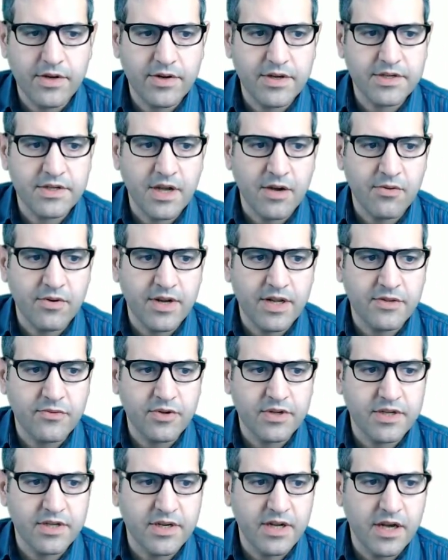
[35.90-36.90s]
is our network
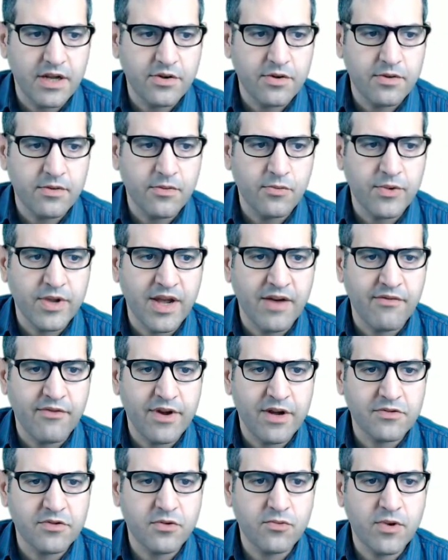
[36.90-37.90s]
scenario. We have
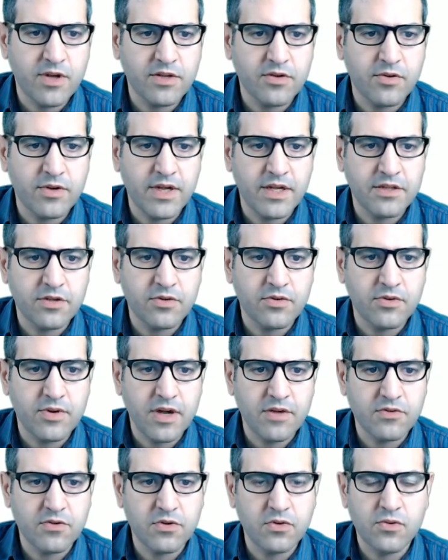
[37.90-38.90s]
router 1 connected to
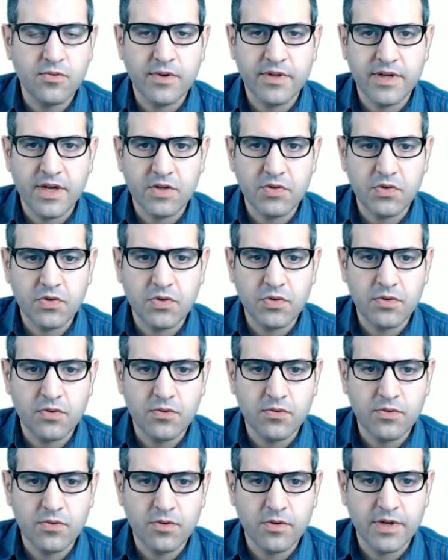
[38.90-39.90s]
router 2 and router
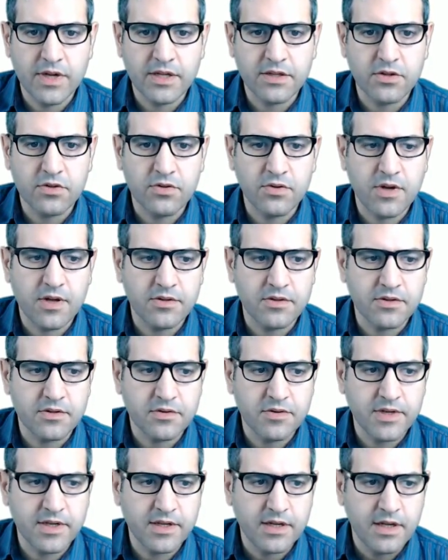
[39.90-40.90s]
2 connected to router
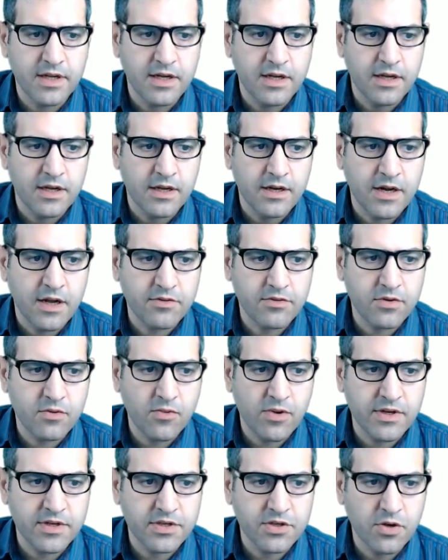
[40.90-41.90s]
3. Router
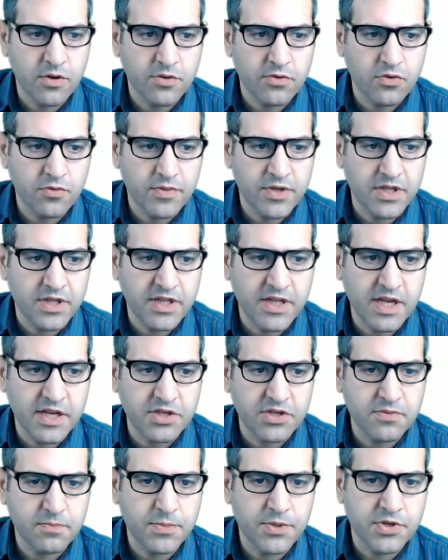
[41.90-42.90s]
1 is going to be the
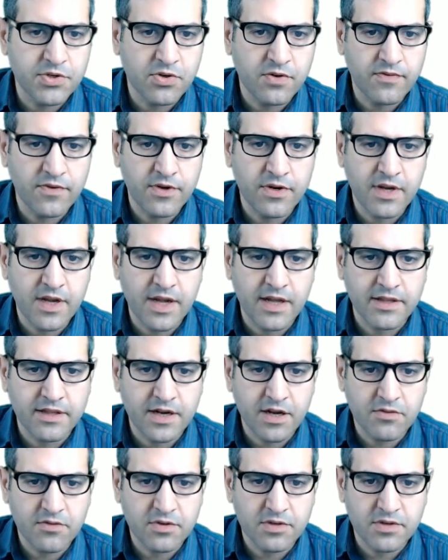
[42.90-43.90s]
DHCP server and
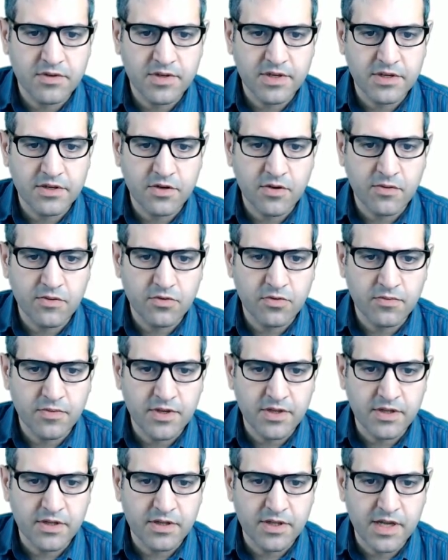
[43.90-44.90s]
router 3 is going to be
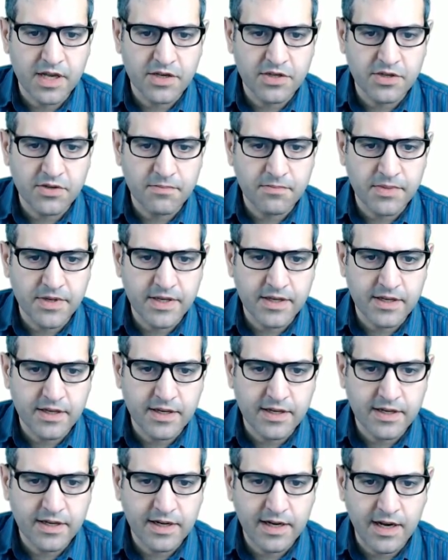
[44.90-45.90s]
the DHCP
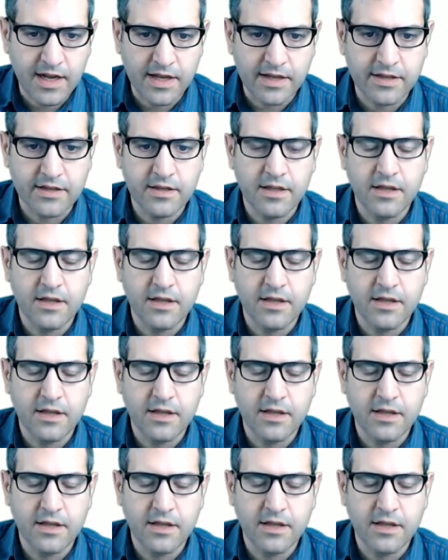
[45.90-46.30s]
client.